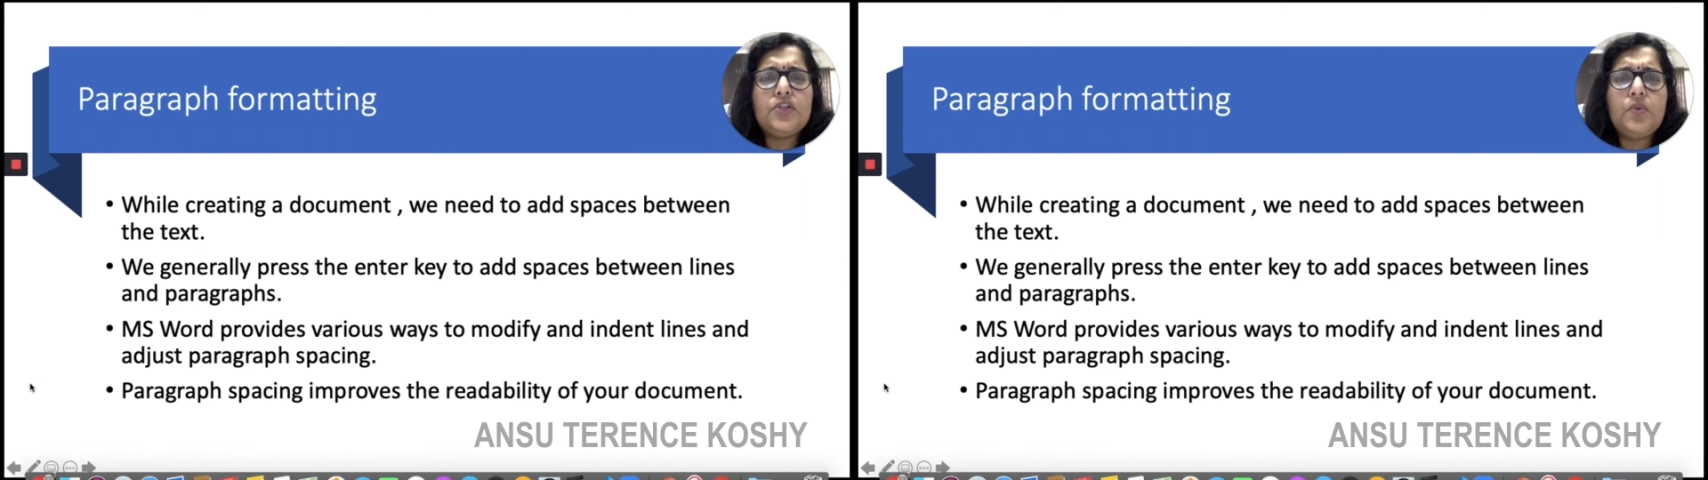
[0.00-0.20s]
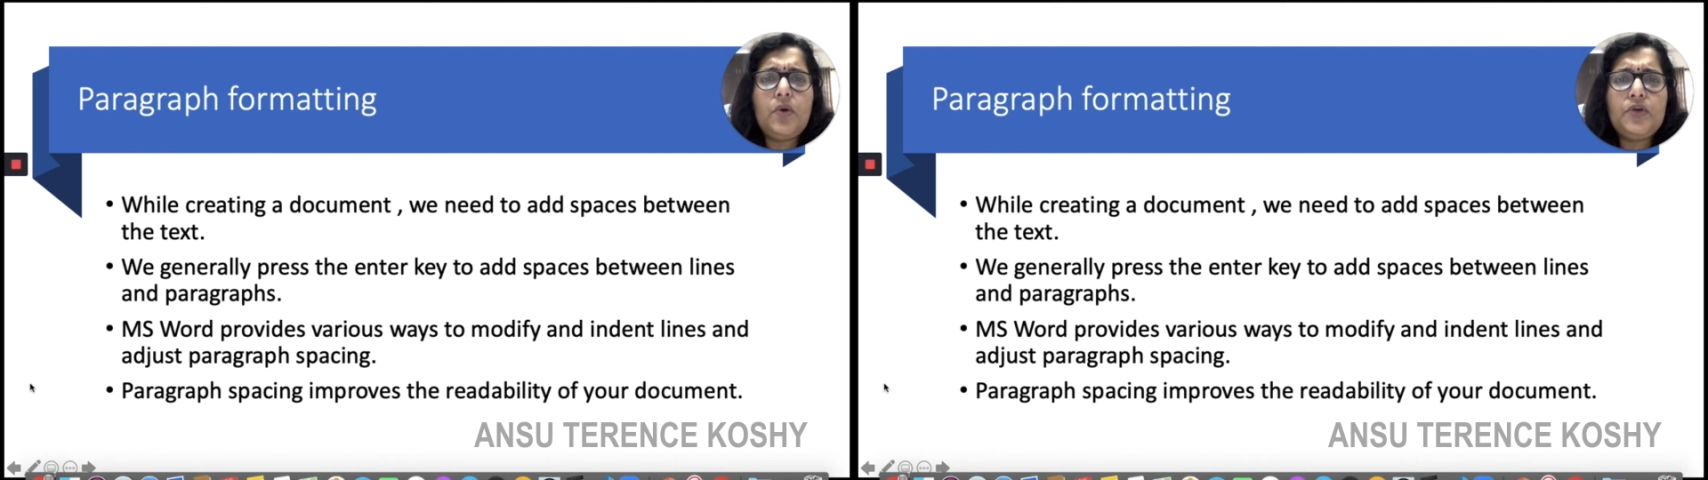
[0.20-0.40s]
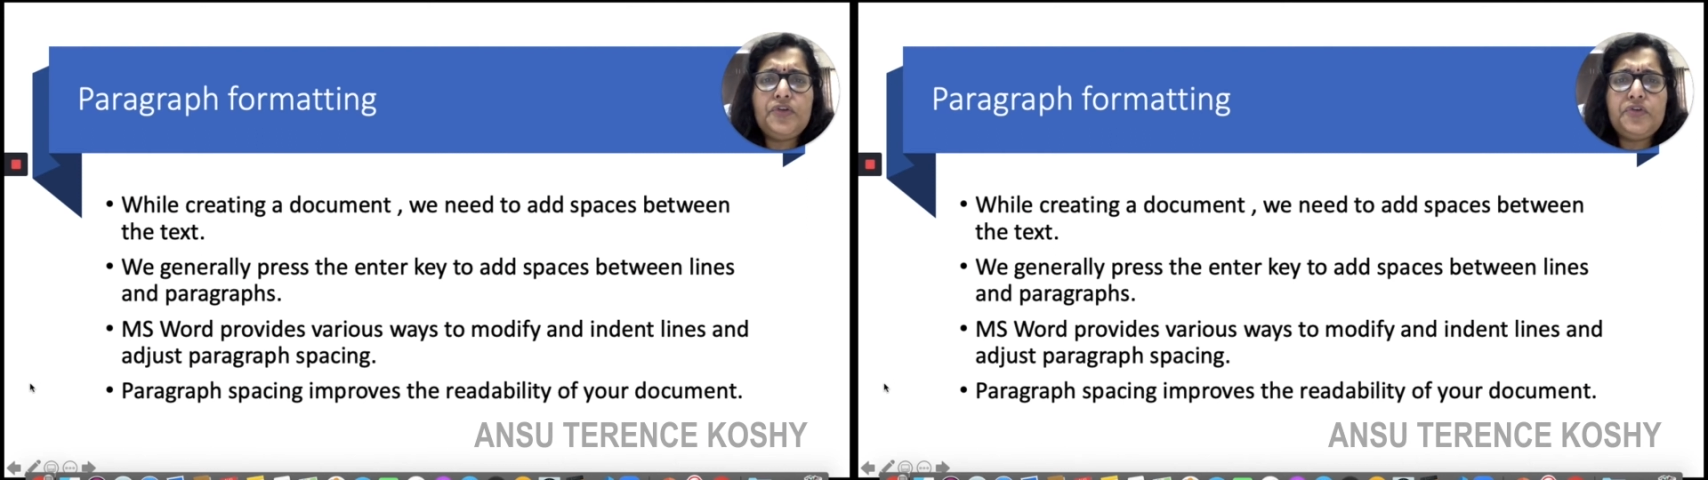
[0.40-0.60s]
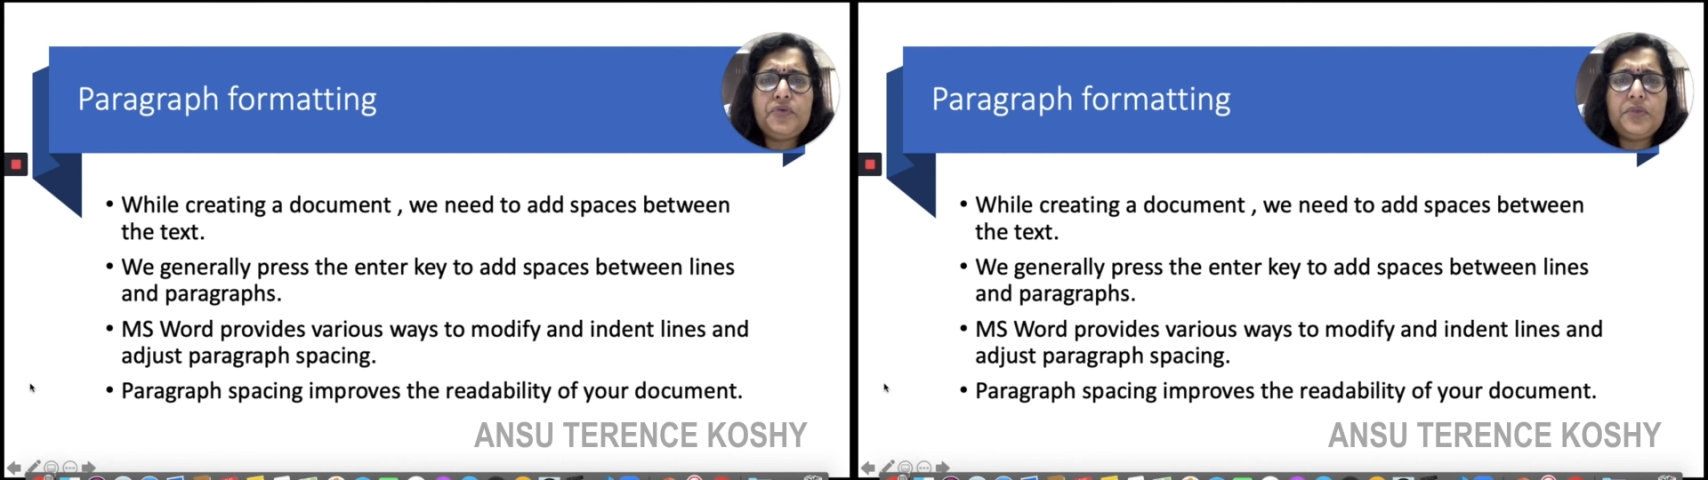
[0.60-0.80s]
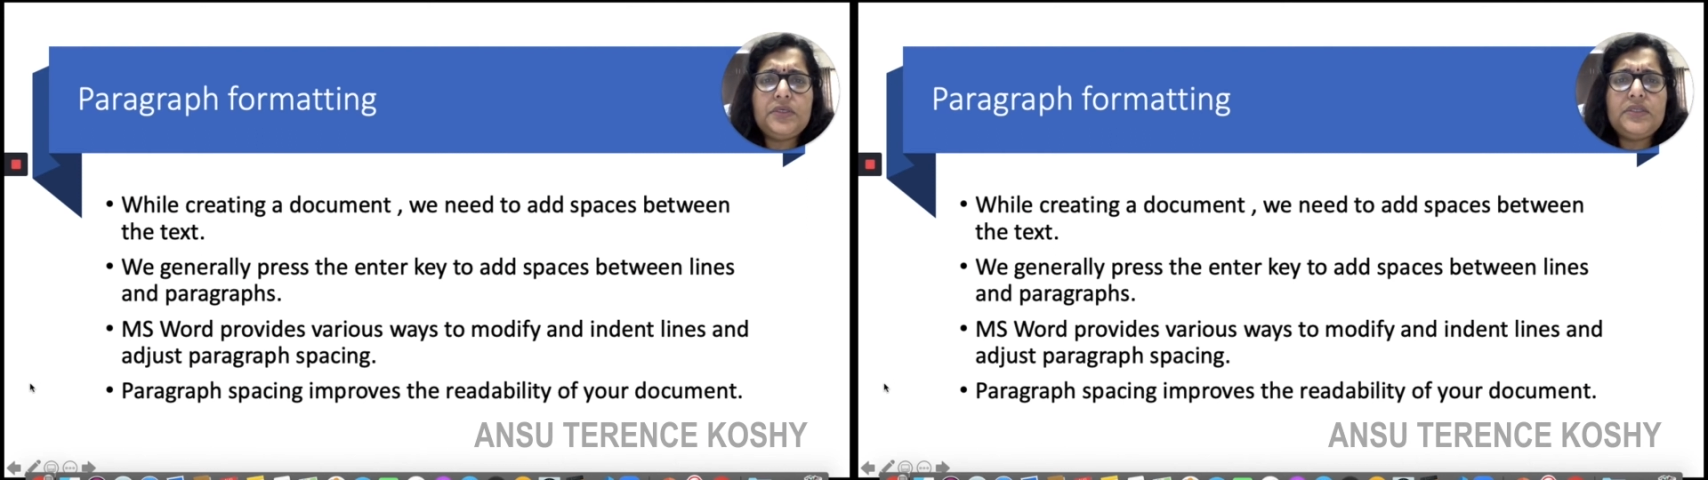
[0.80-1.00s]
So what you
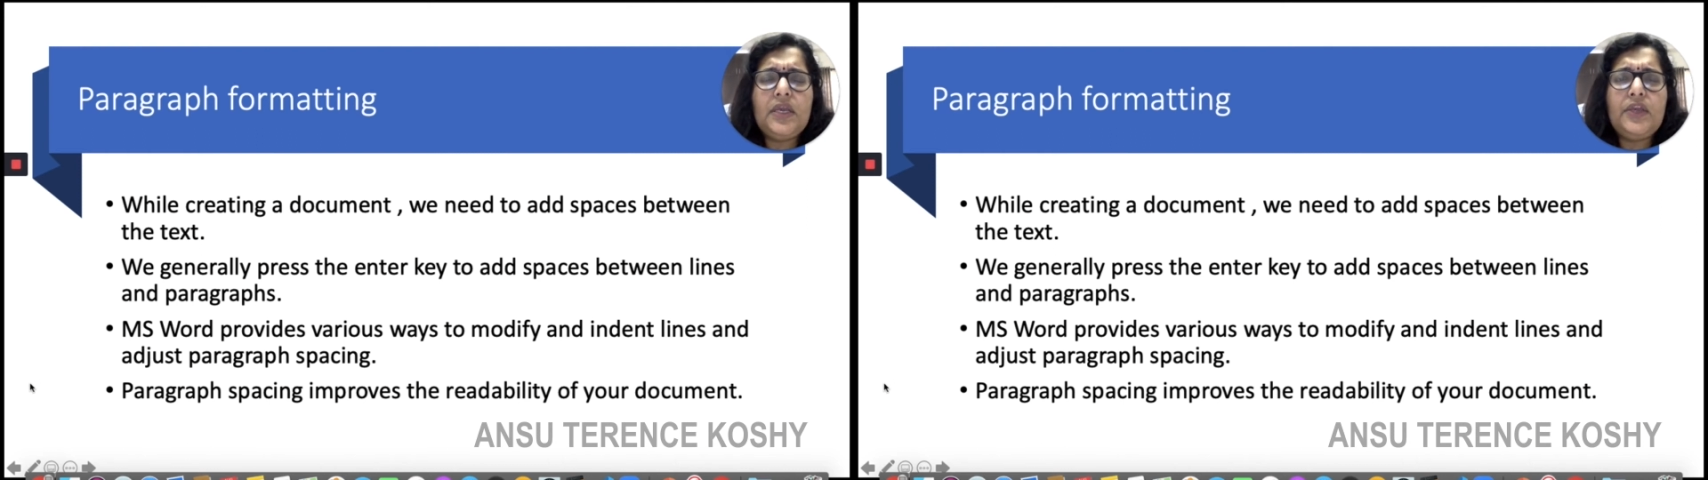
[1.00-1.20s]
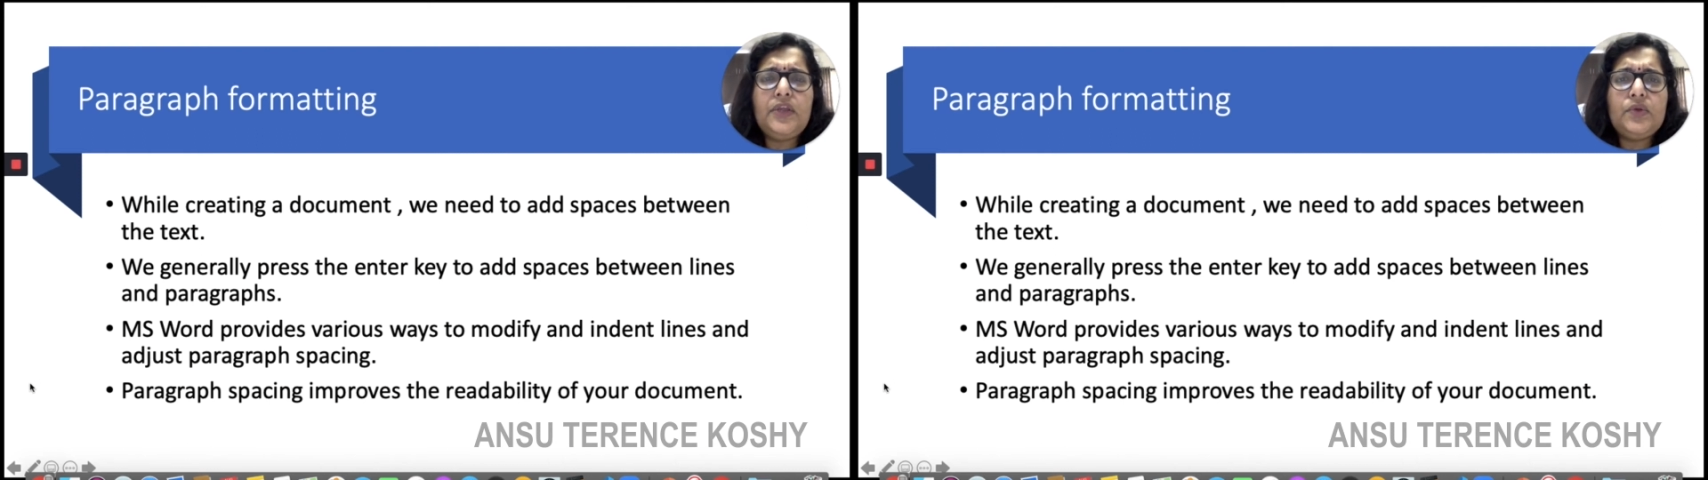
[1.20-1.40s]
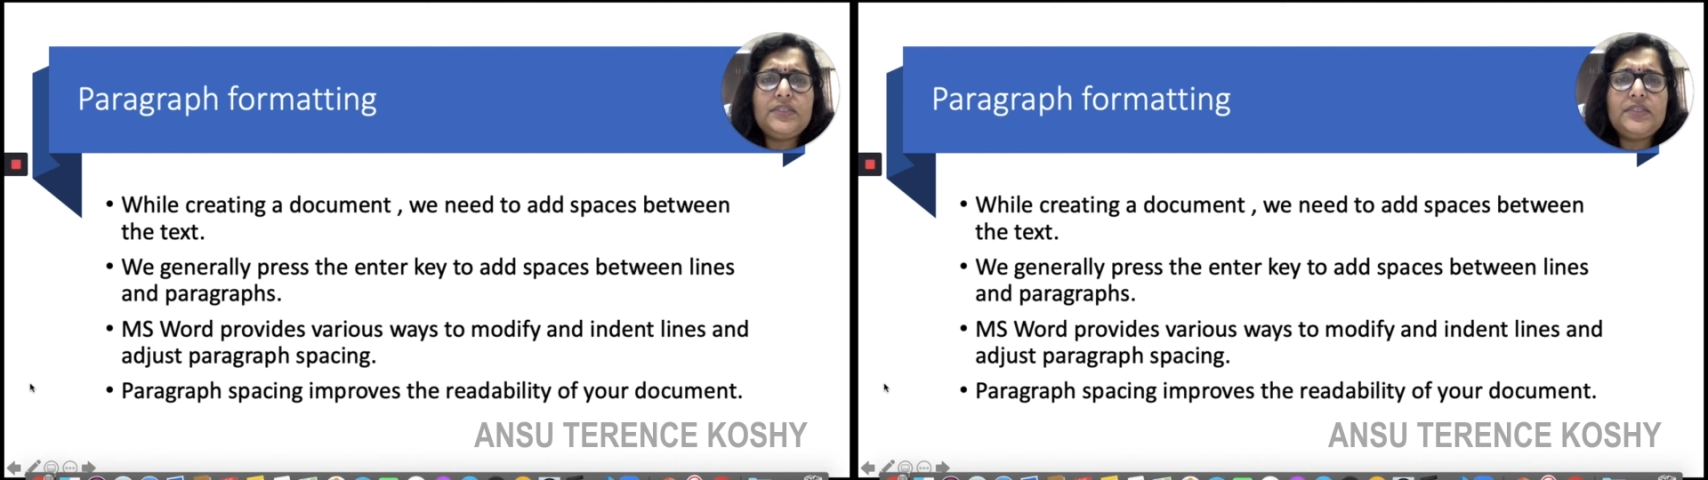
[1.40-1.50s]
do is you